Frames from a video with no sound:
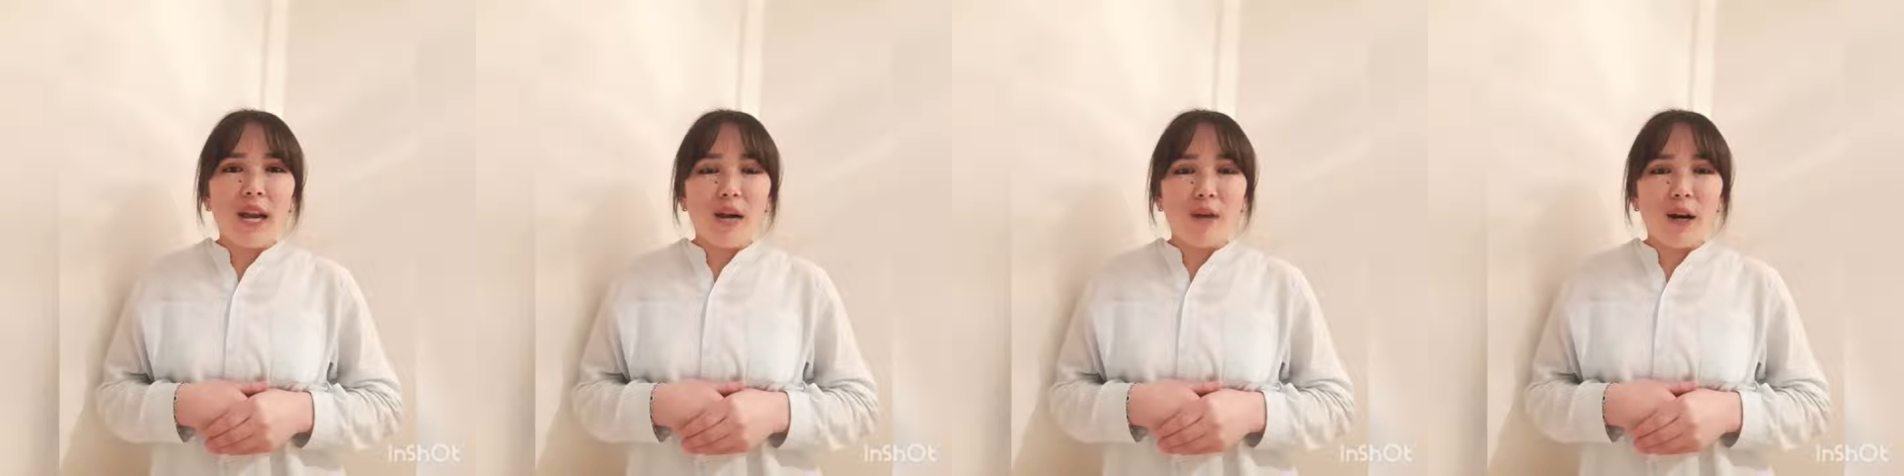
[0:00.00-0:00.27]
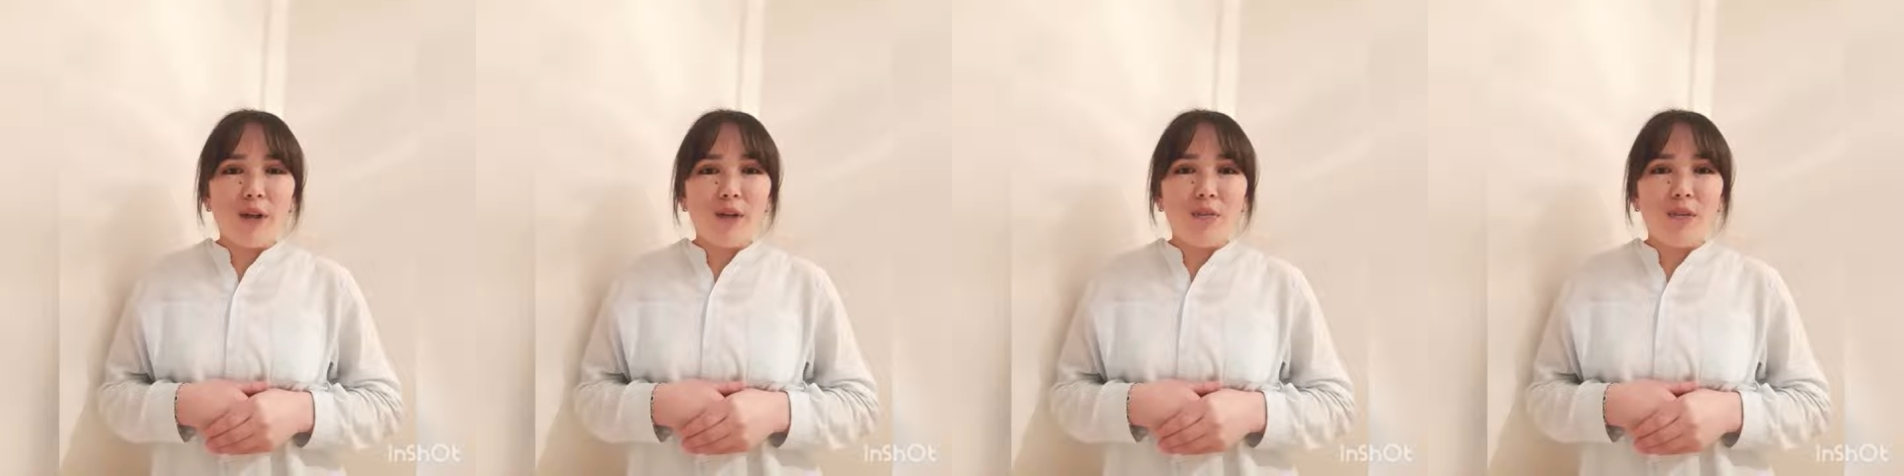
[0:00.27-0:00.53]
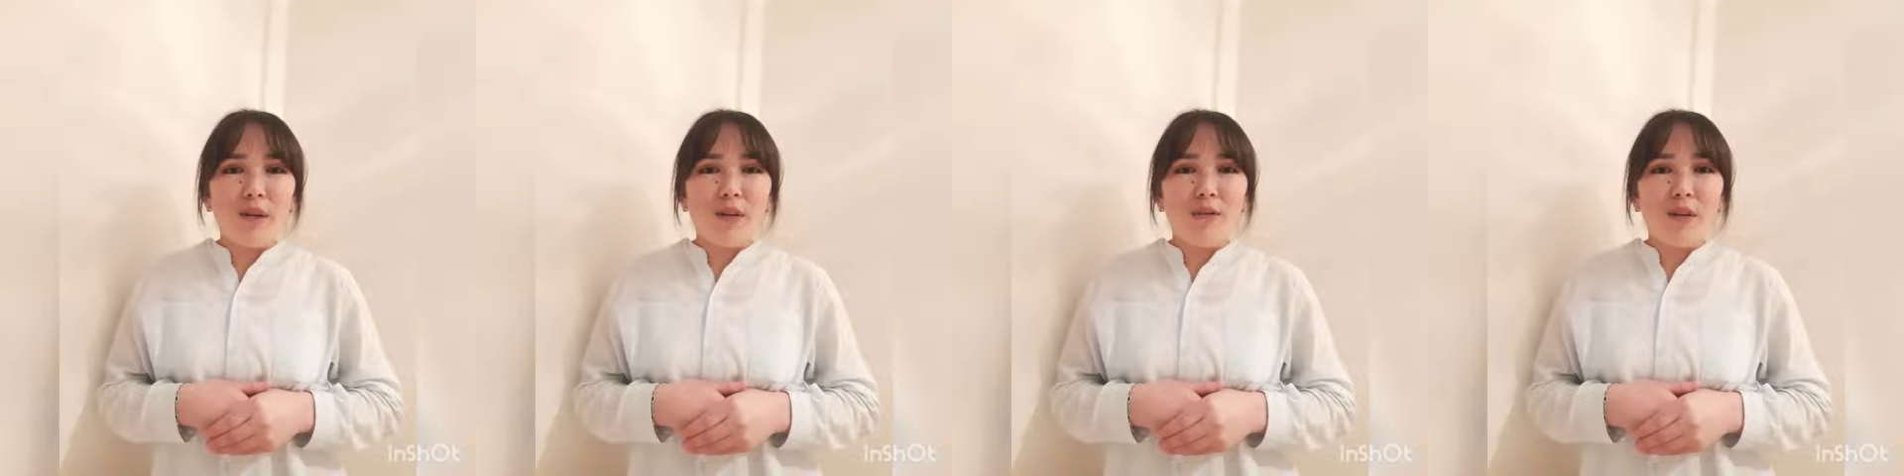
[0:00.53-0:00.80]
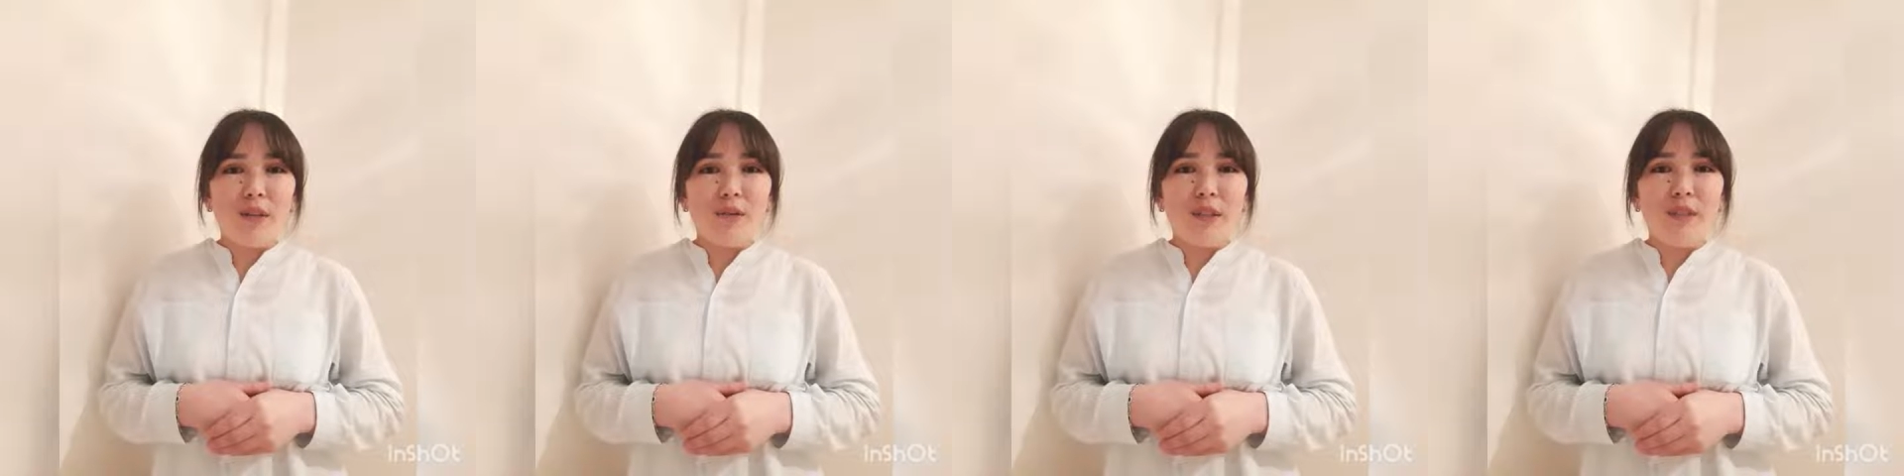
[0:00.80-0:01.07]
about me
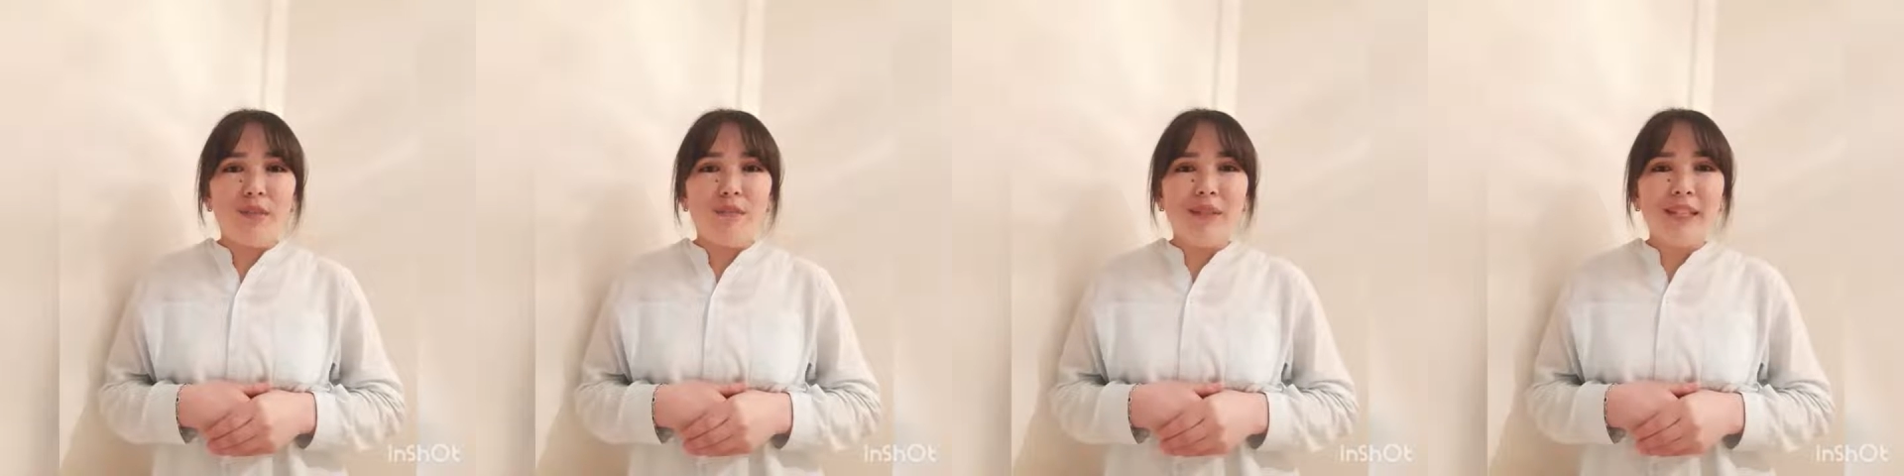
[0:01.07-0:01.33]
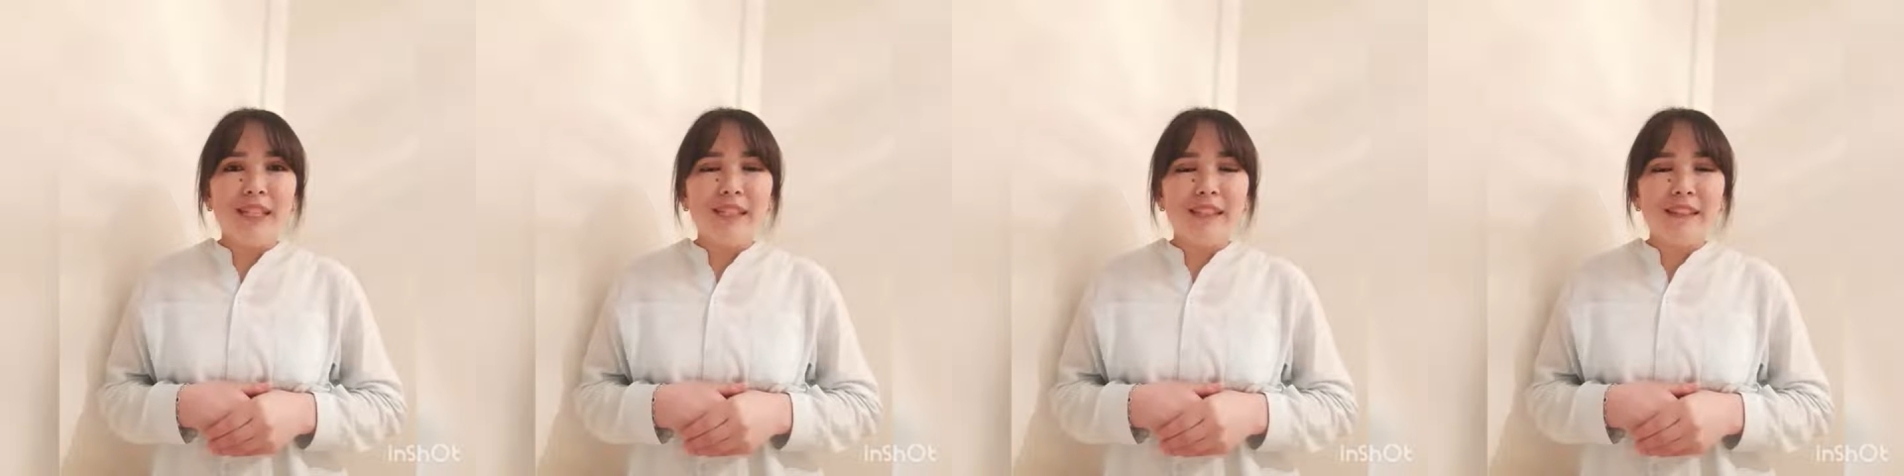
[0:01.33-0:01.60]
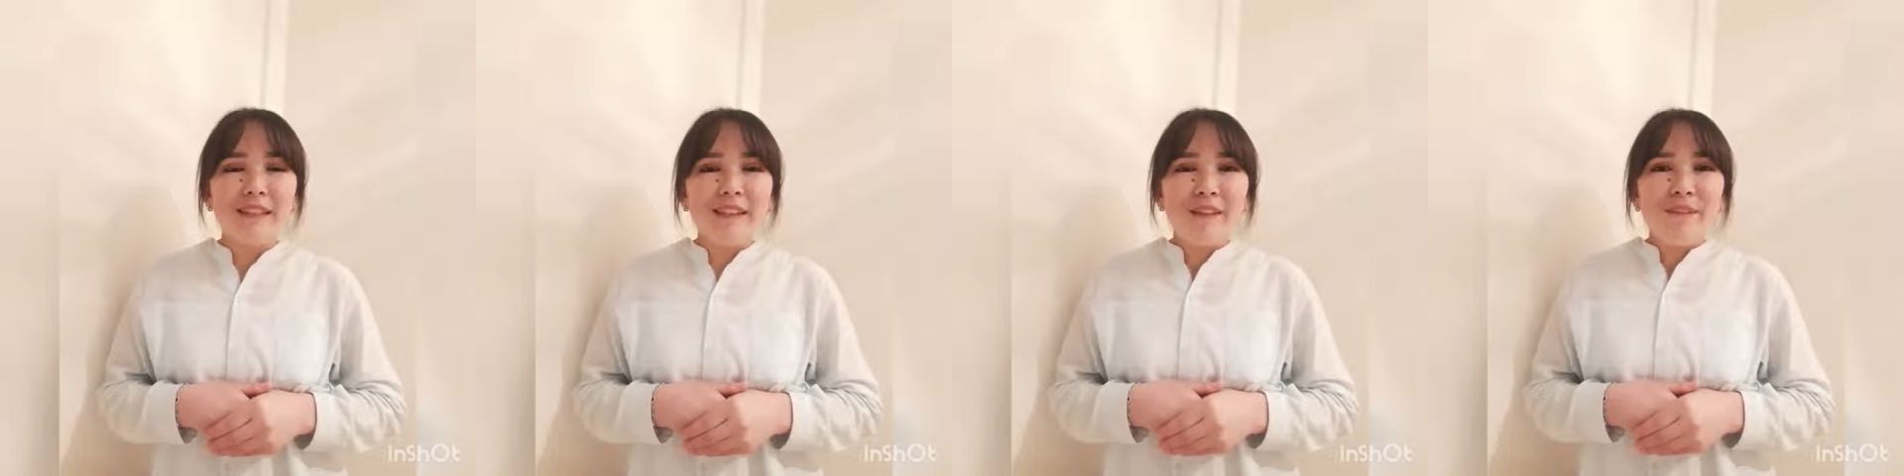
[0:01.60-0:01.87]
when we'll meet